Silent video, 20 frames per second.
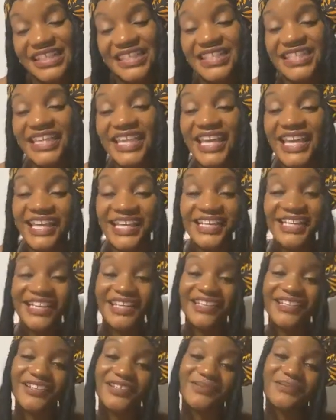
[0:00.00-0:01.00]

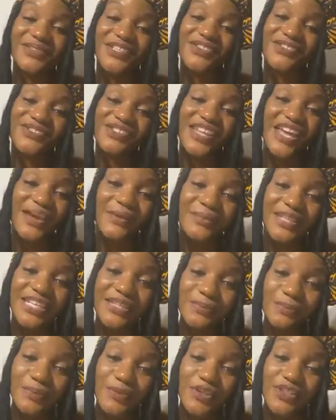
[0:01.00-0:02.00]
Yeah, there's not many
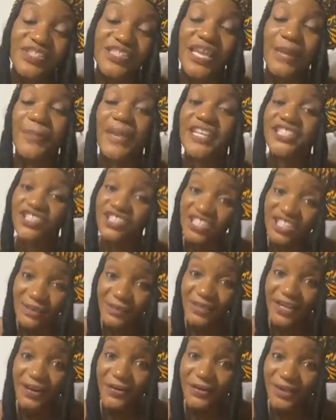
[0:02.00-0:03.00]
books. I'm actually
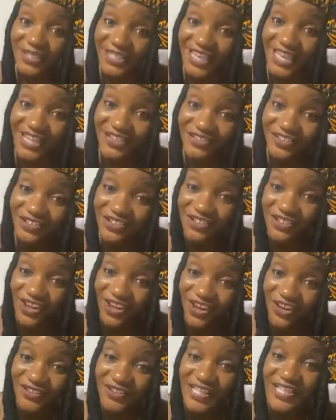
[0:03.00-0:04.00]
coming out with a calendar,
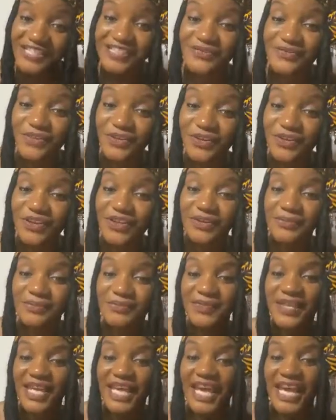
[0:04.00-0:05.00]
y'all. Thanks for
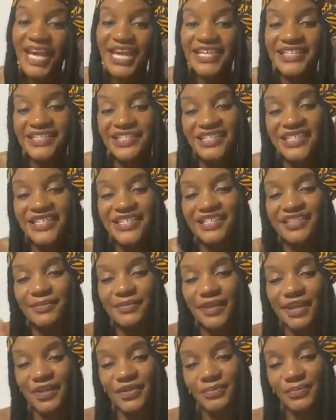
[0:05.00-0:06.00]
asking
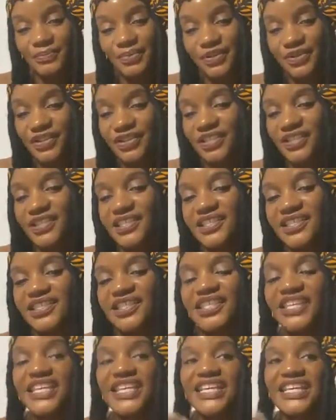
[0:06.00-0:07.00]
about books. And
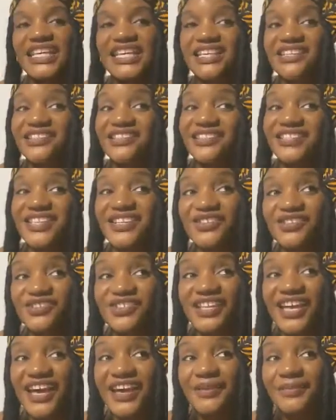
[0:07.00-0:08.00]
there's
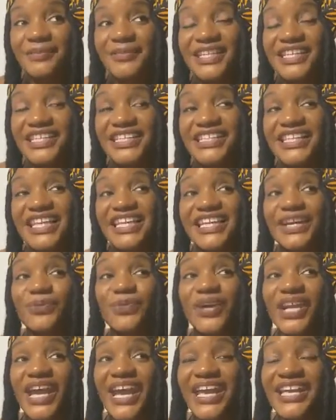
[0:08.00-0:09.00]
not many. Like,
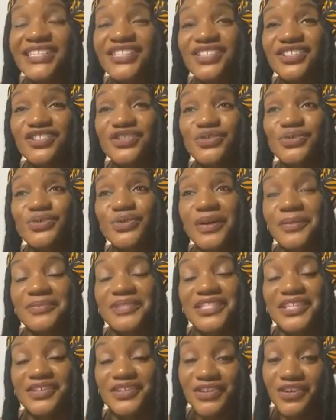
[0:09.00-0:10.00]
what I had to do, I'm gonna
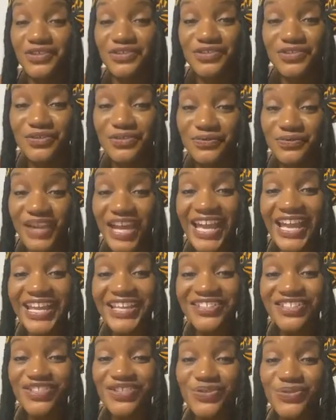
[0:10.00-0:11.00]
tell y'all the truth. I
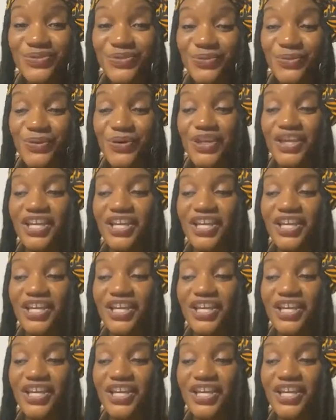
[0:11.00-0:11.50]
had to